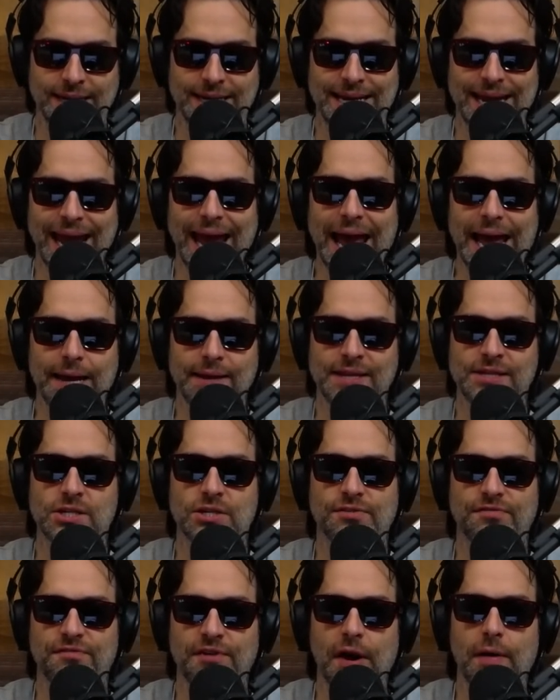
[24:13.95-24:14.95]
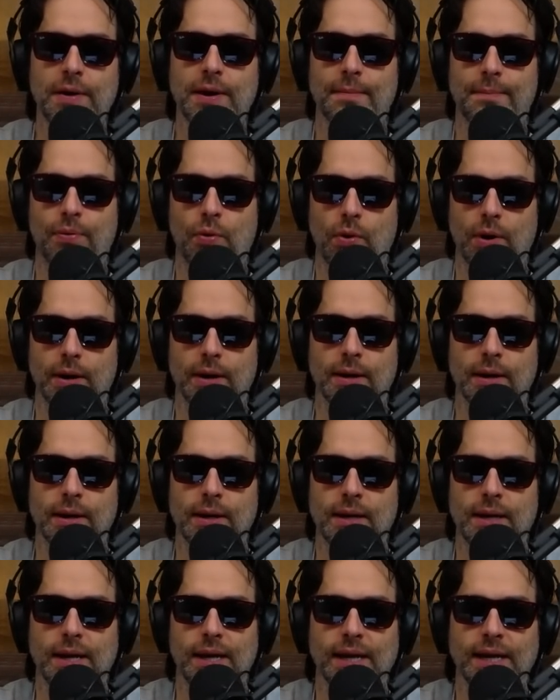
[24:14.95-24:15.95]
Get this is very important.
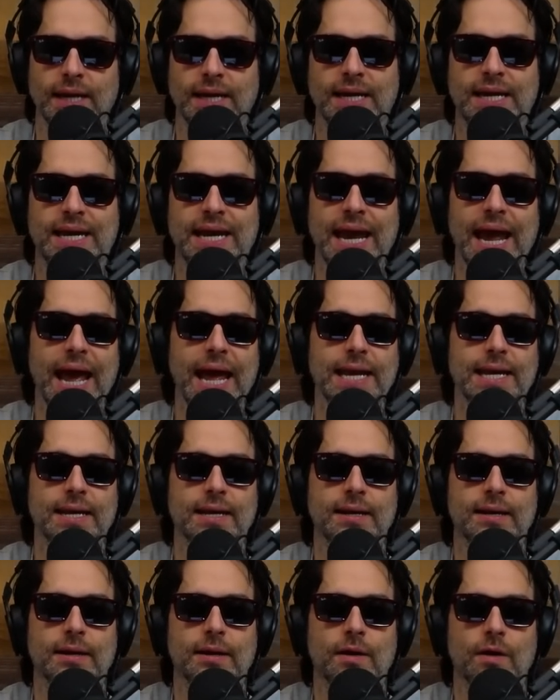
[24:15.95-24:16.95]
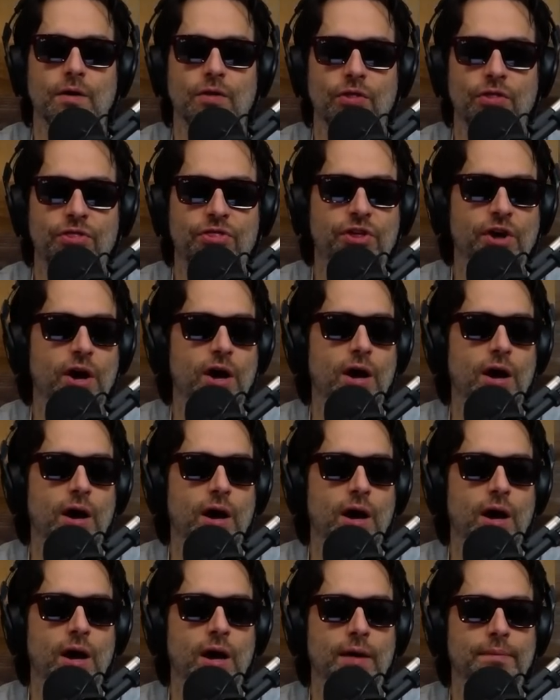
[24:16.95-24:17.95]
Get
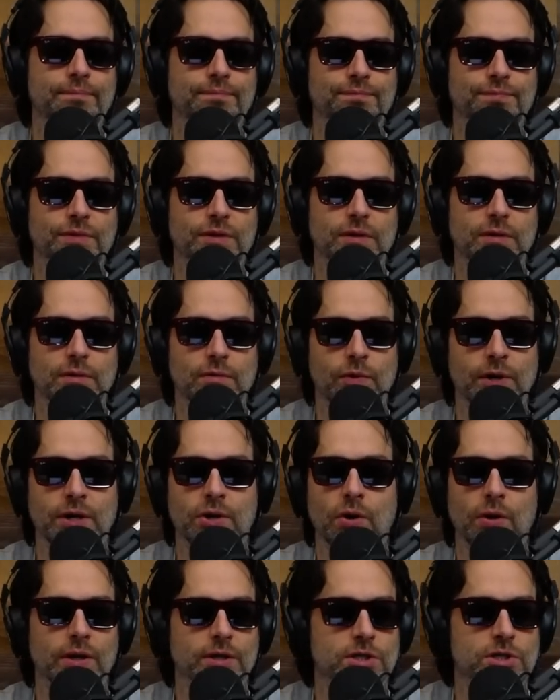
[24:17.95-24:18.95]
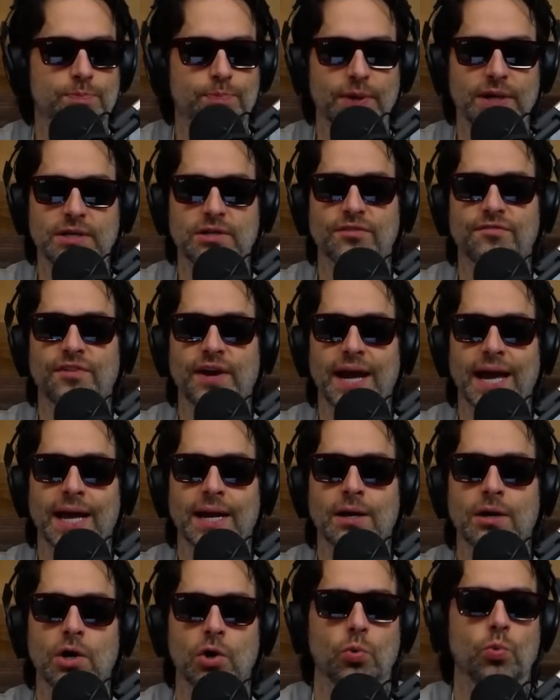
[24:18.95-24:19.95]
the what do you call it? Sprinter
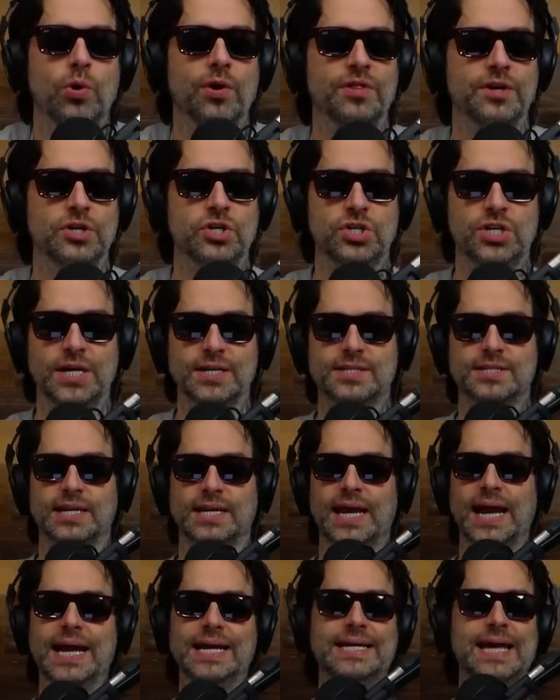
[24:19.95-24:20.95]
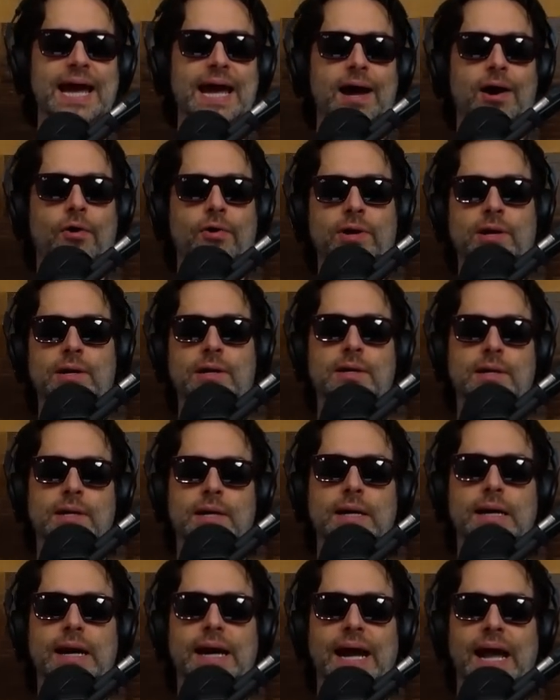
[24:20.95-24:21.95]
van where the shits lay down
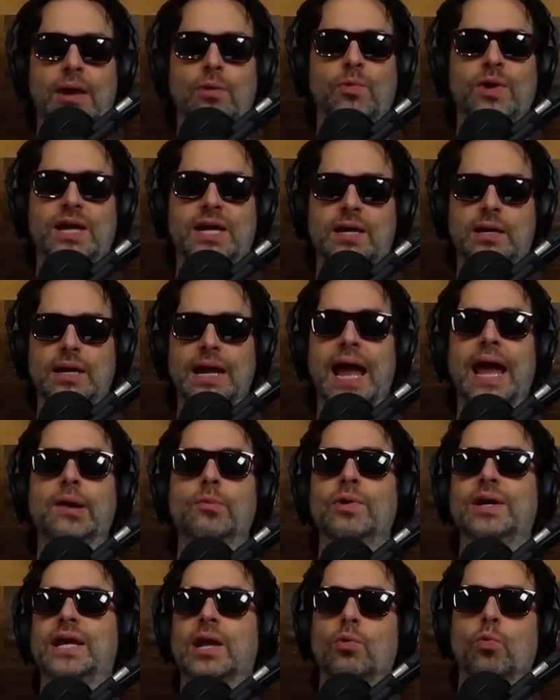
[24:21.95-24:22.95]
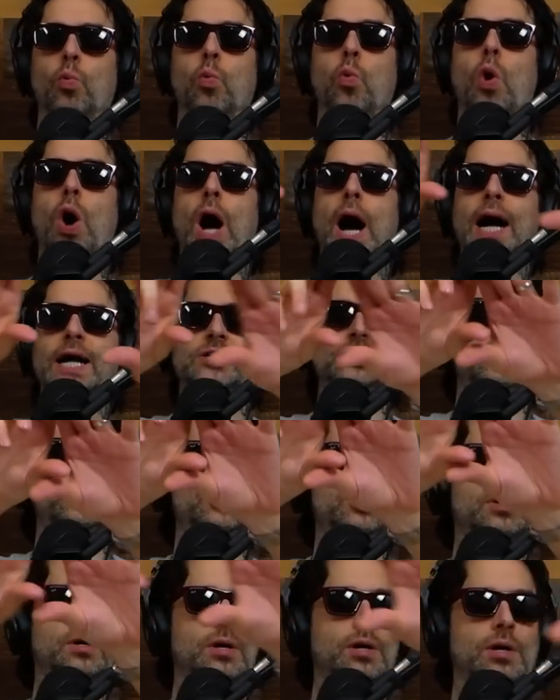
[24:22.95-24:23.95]
and we and we could
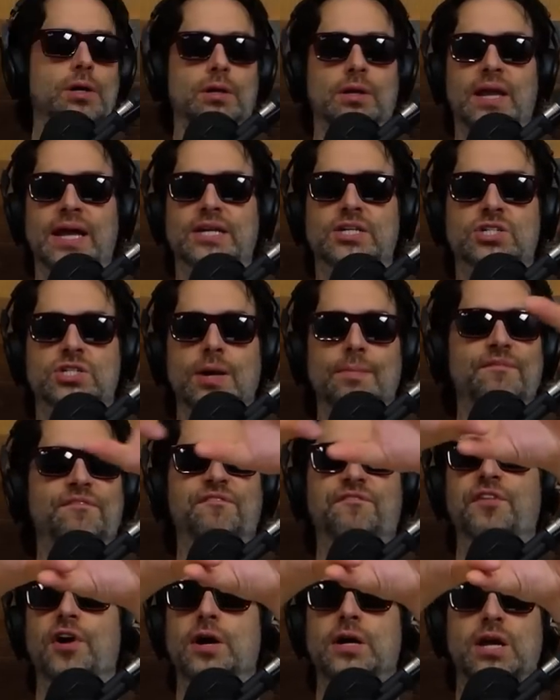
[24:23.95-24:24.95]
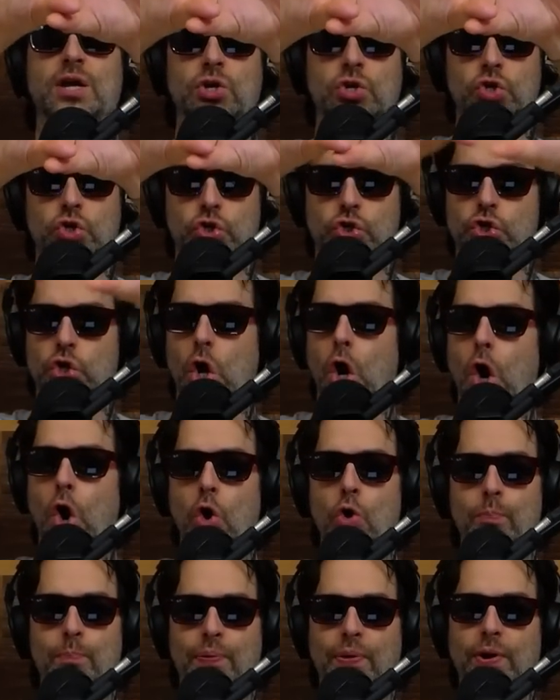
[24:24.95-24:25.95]
watch like some fucking
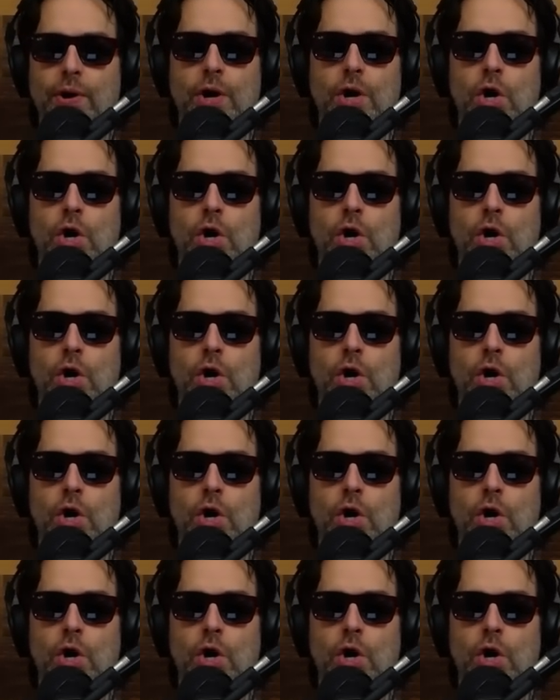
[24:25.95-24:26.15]
dope